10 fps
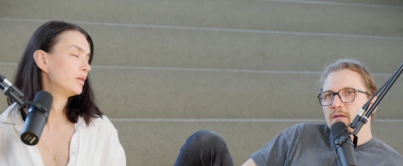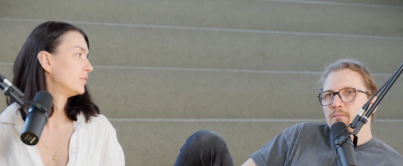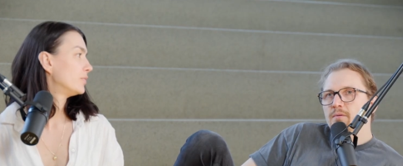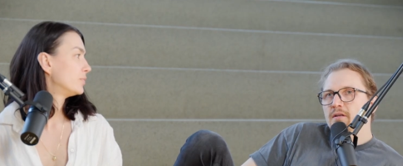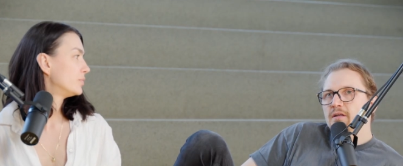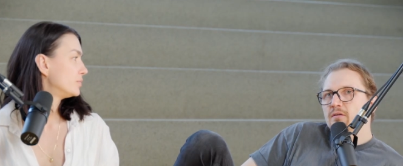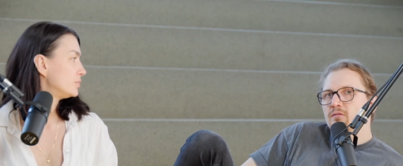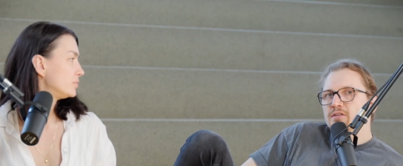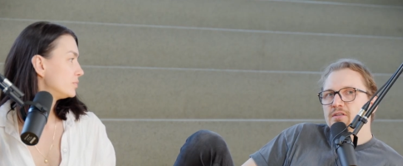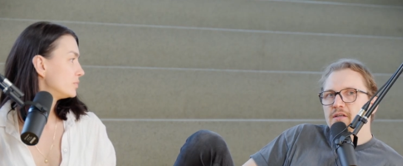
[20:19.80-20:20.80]
Speaker 1: again building
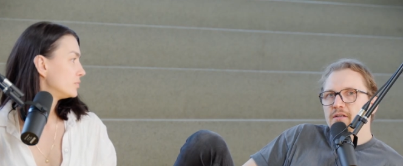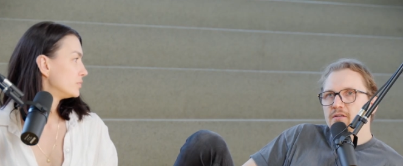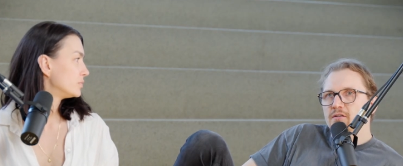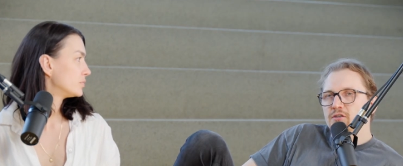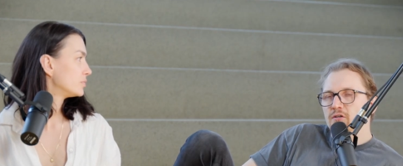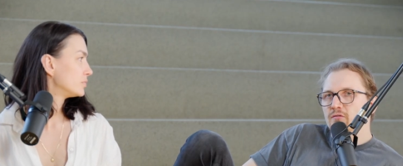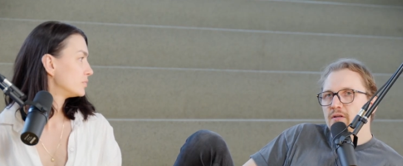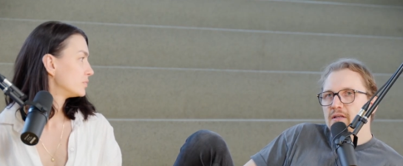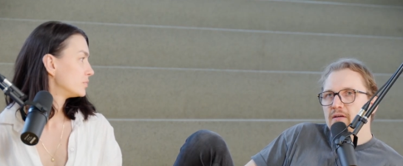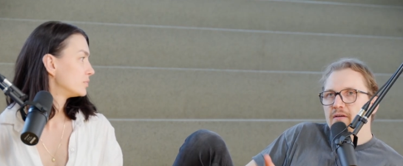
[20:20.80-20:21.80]
resilient
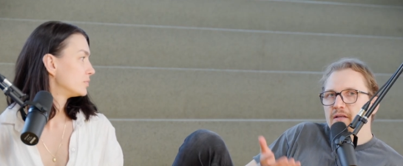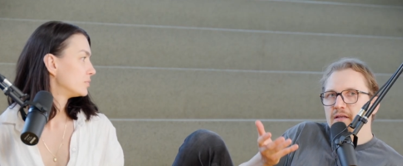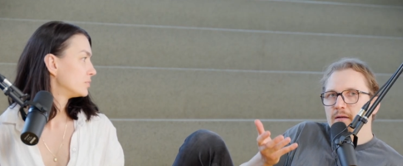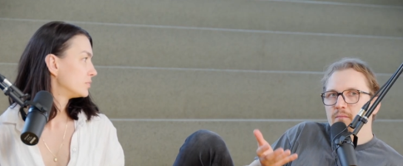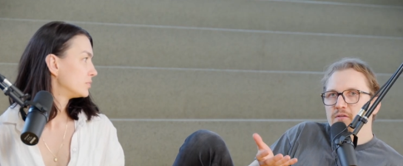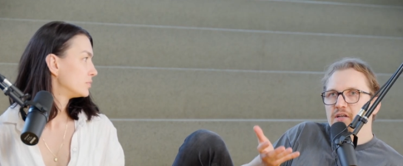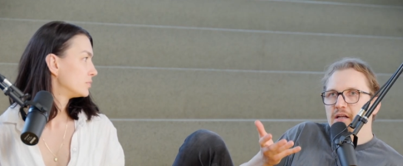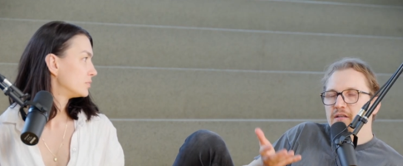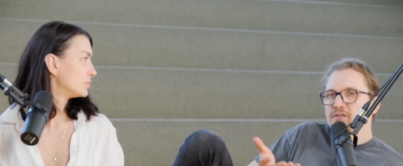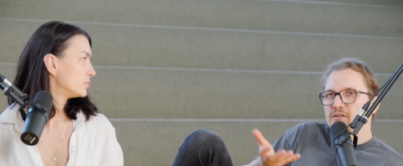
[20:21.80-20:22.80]
children giving them
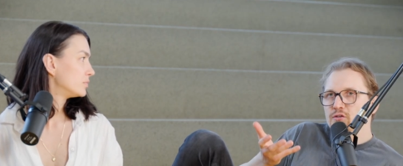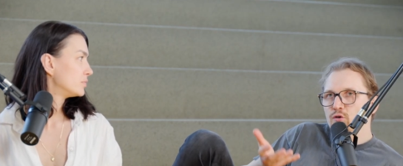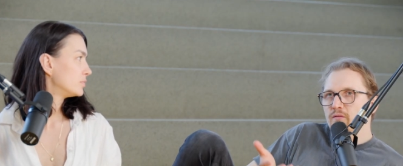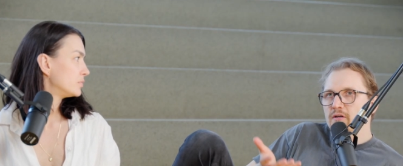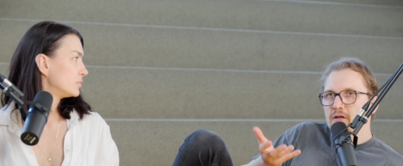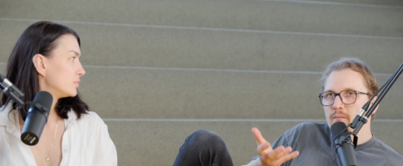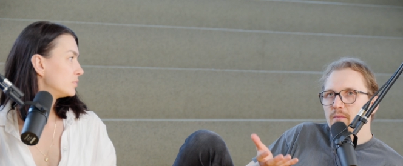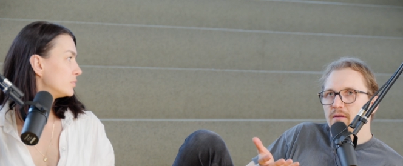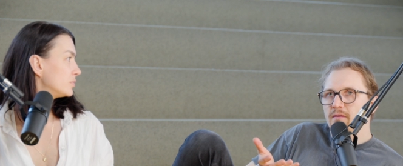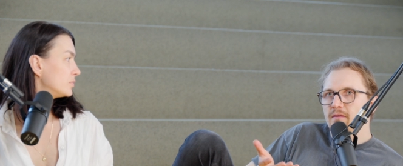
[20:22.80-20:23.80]
challenges to
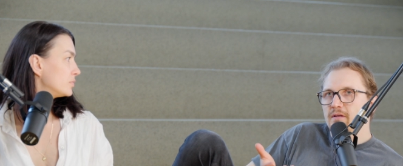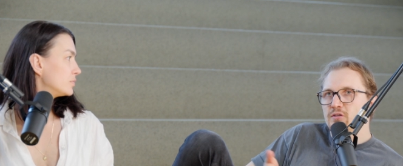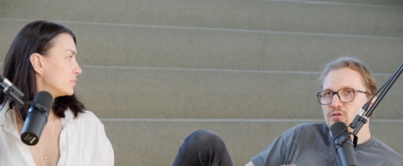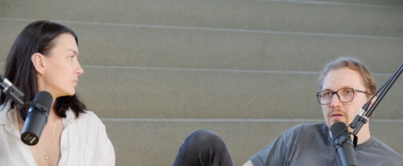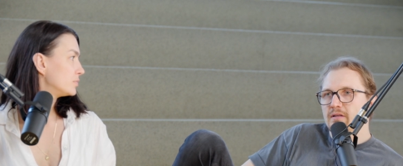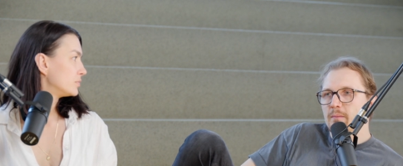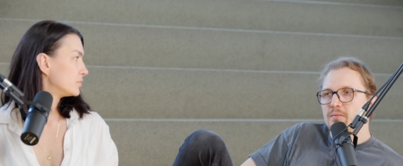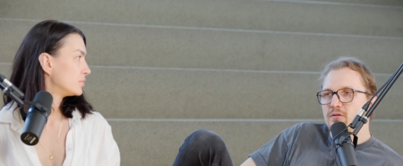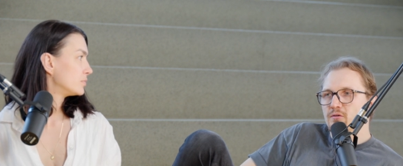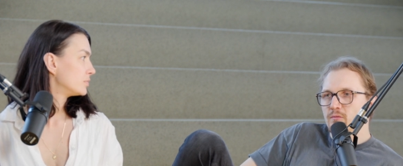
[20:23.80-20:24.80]
overcome and things to
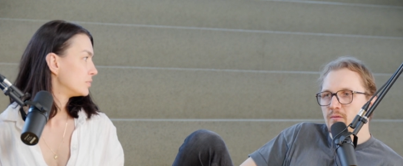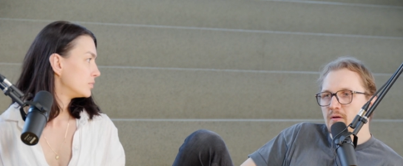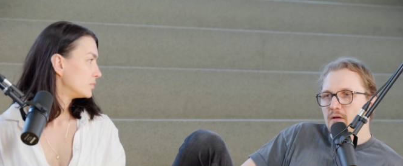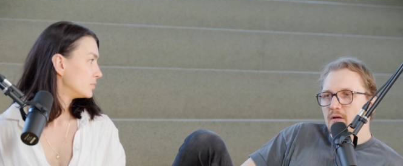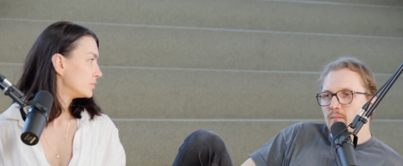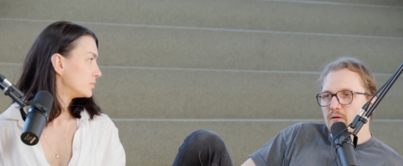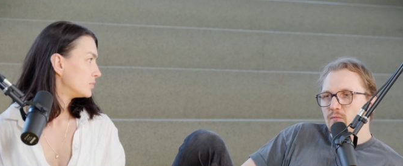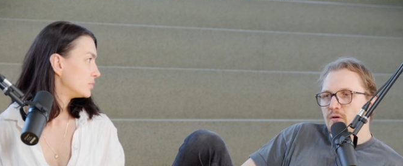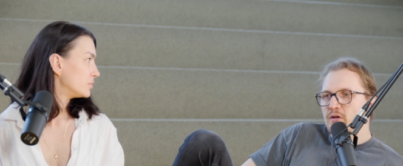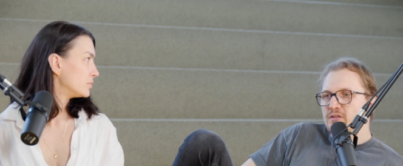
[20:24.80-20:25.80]
adapt to but
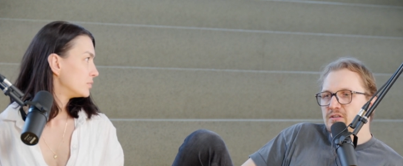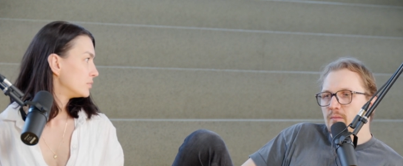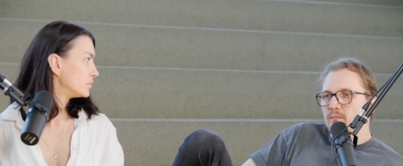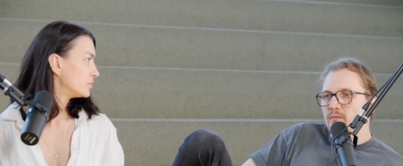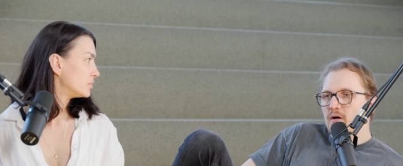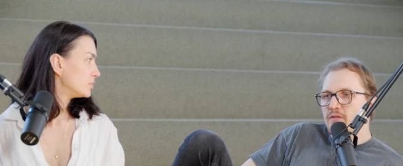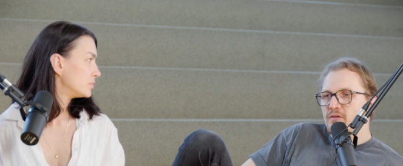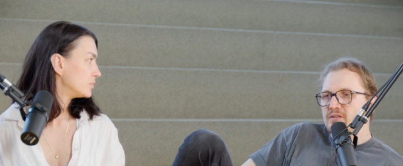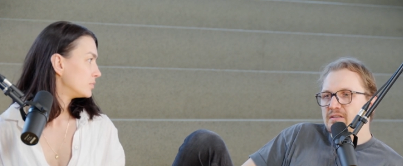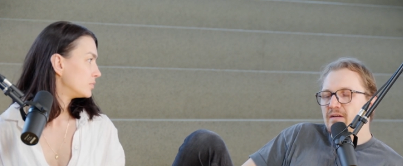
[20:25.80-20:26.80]
what are some
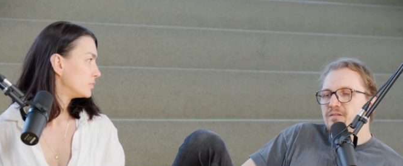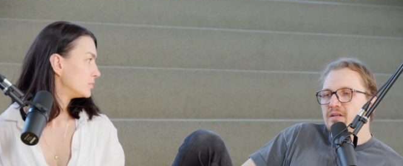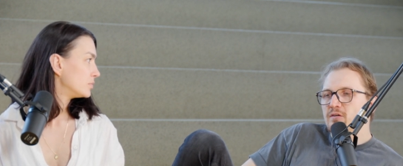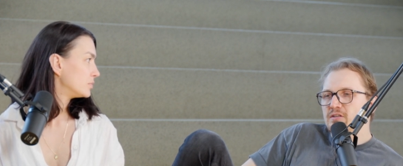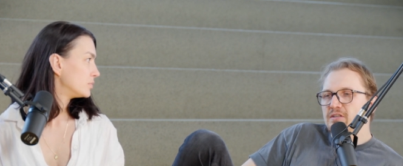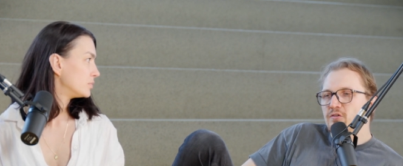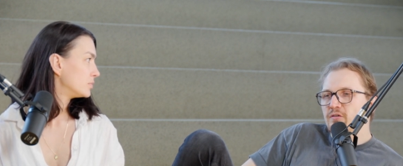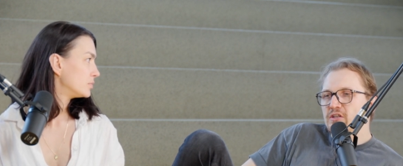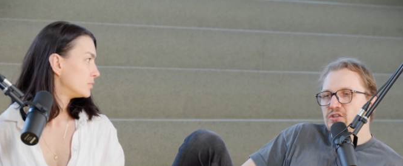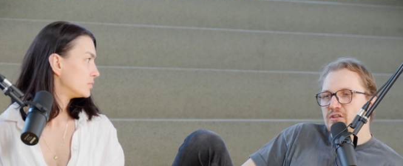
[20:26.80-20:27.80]
other safety
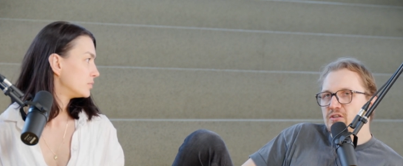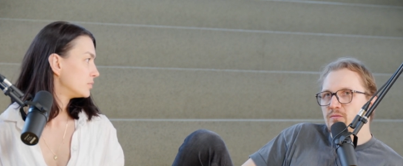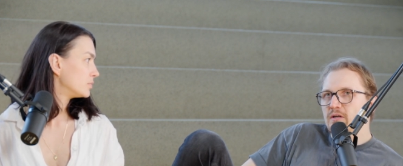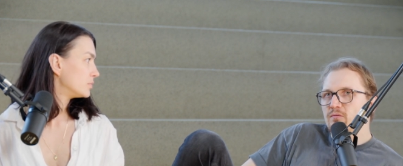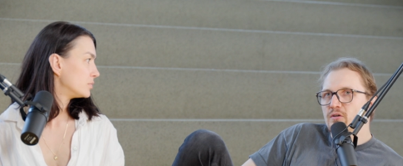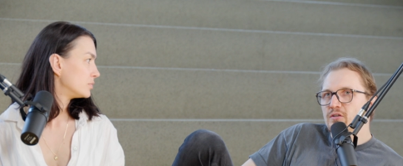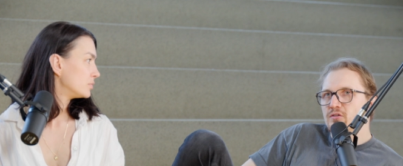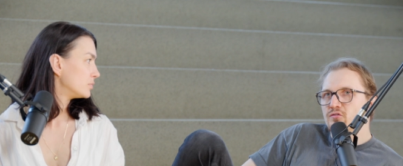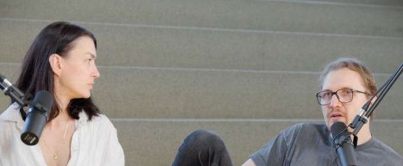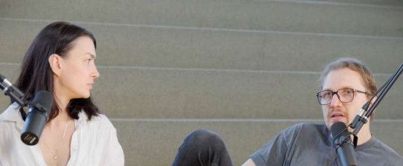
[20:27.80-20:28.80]
considerations when we're
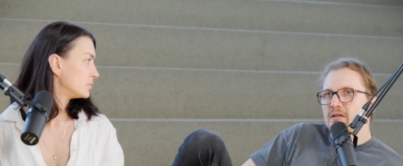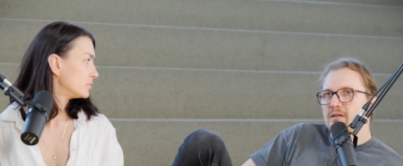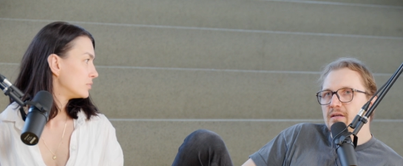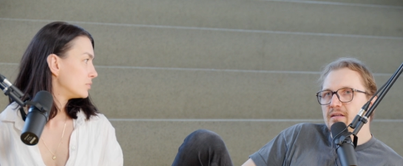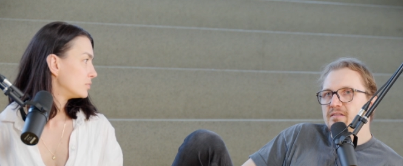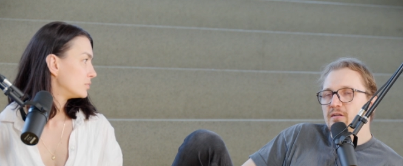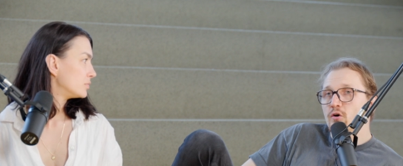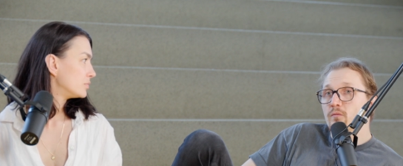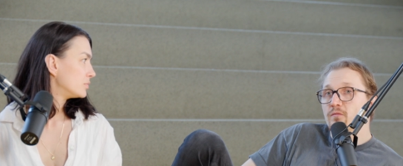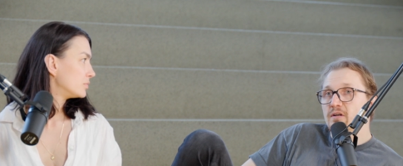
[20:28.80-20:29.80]
training kids at
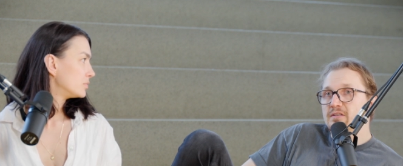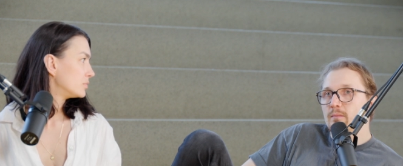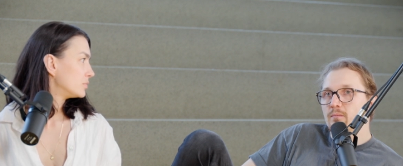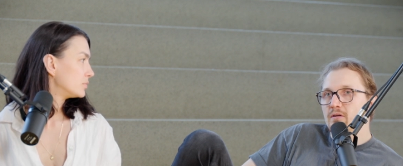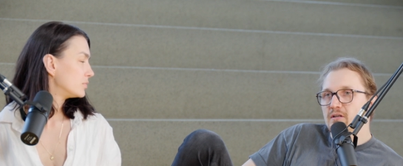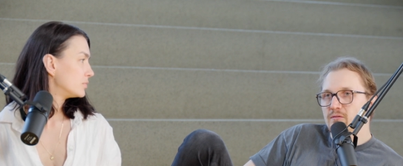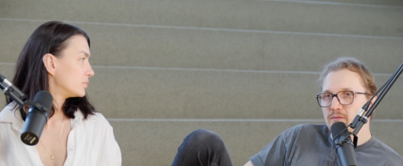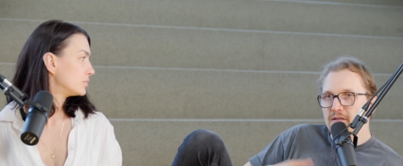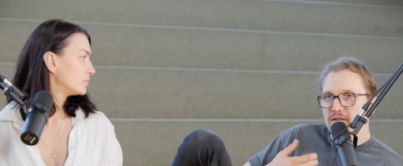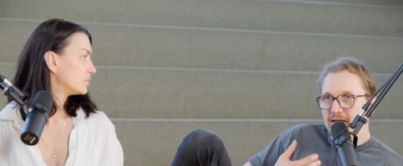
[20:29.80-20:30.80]
home for example because
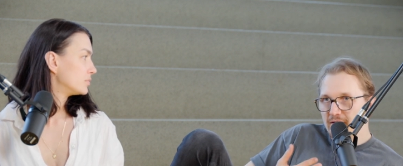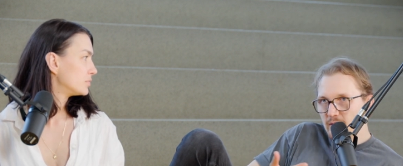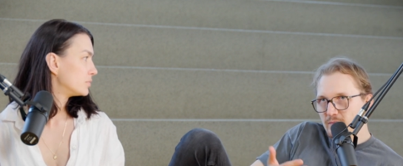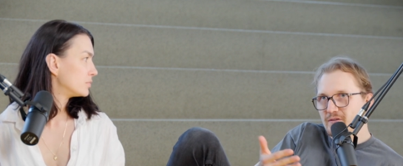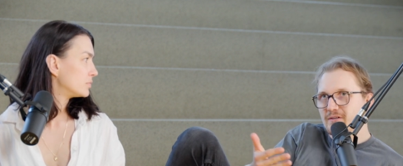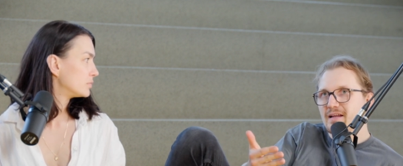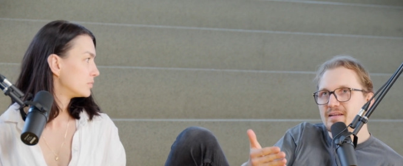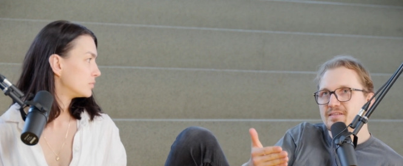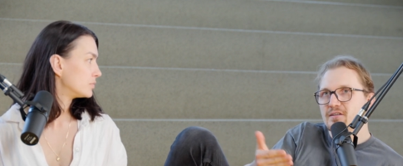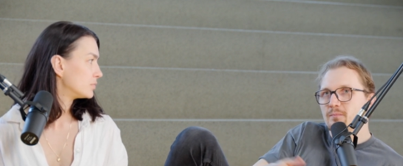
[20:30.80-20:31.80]
we can come to your
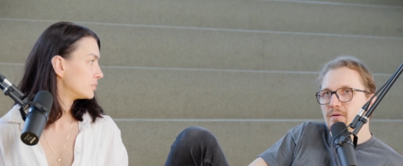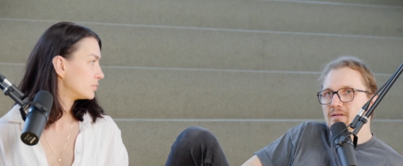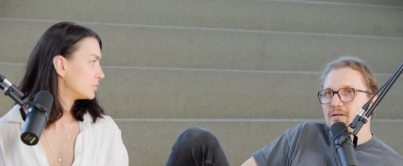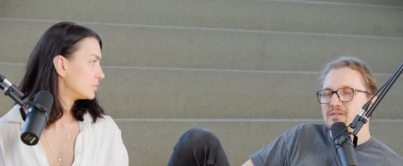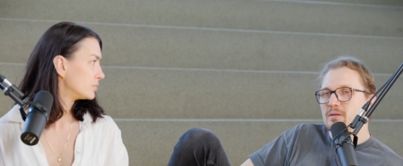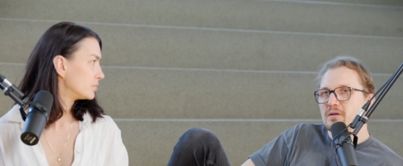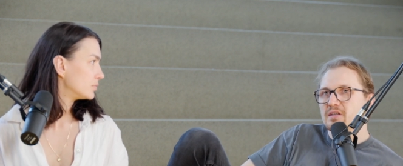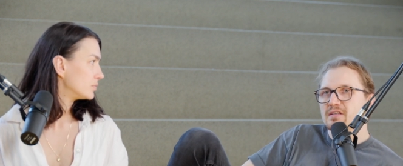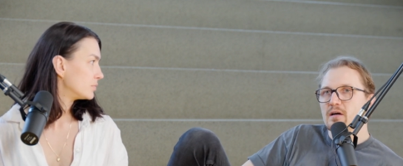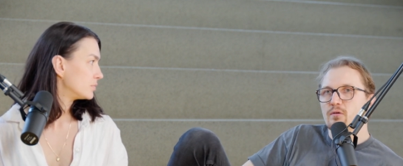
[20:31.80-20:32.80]
class here but if
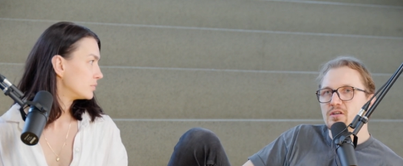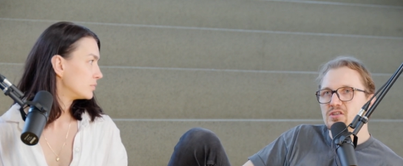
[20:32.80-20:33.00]
somebody's now